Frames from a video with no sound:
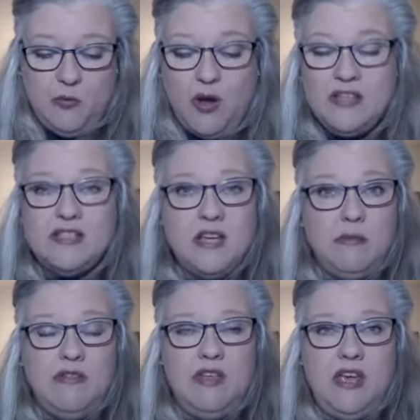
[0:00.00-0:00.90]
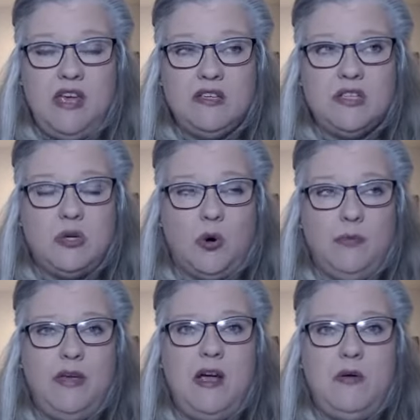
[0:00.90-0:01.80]
what some of the
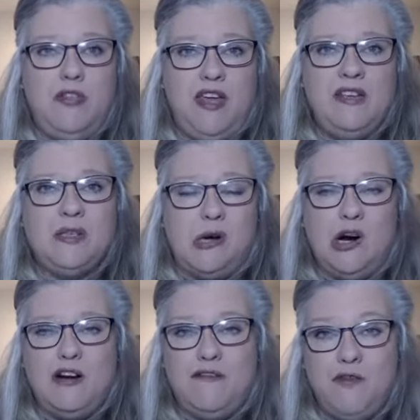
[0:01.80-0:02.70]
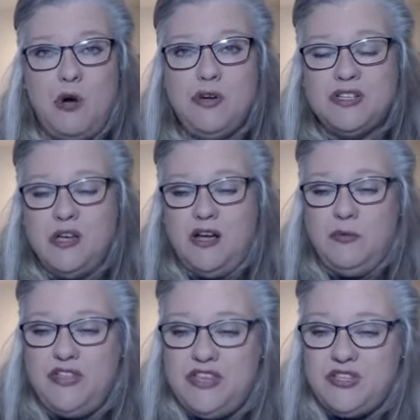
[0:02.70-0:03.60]
Scorpio things are to focus on
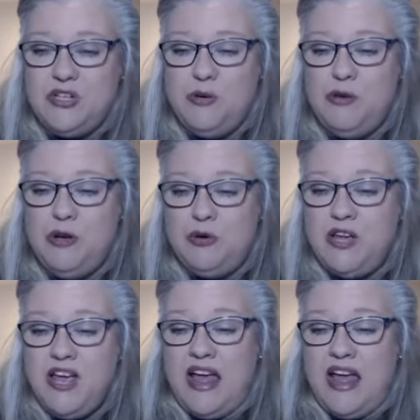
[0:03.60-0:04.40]
with this new moon,